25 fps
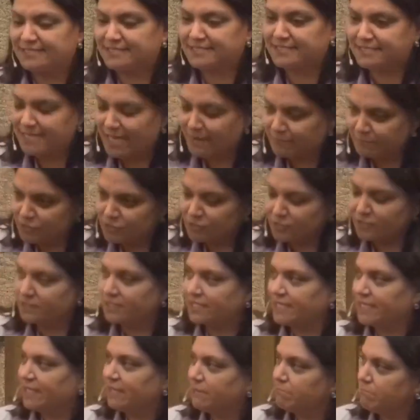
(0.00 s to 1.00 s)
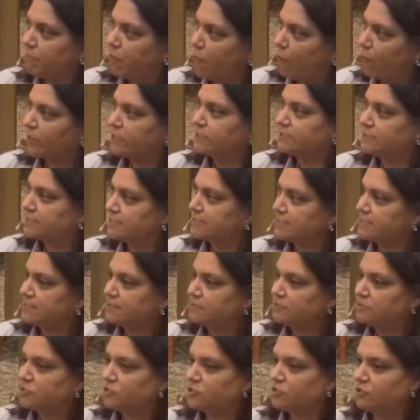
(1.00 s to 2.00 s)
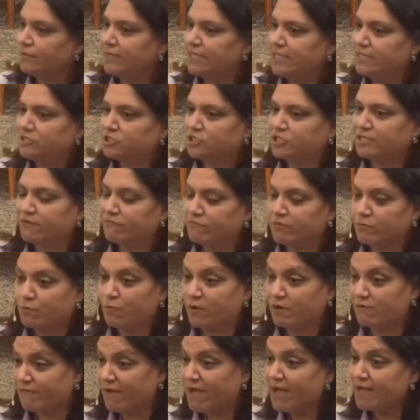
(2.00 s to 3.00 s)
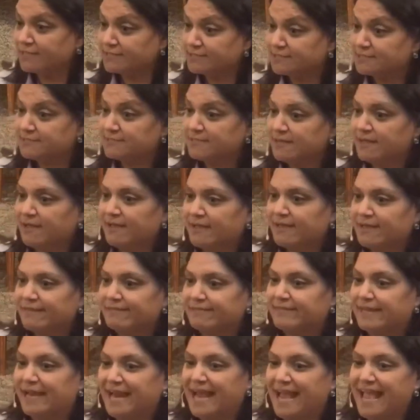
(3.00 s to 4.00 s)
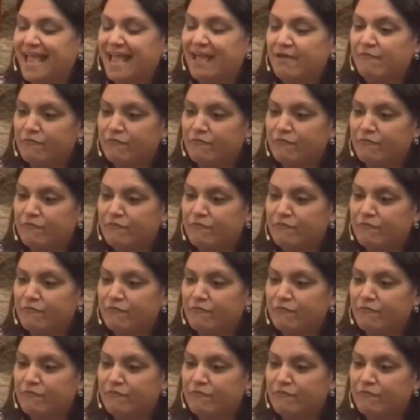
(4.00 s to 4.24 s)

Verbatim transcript: exceptionally important to each and every one of us that